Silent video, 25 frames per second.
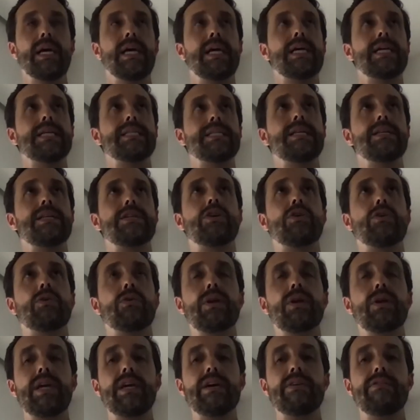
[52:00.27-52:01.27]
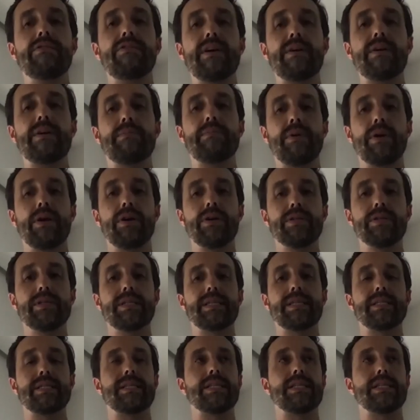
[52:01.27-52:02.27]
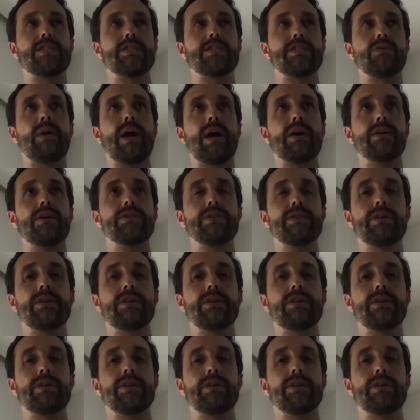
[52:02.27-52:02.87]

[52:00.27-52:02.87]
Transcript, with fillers: is the degree of fibrosis that surrounds a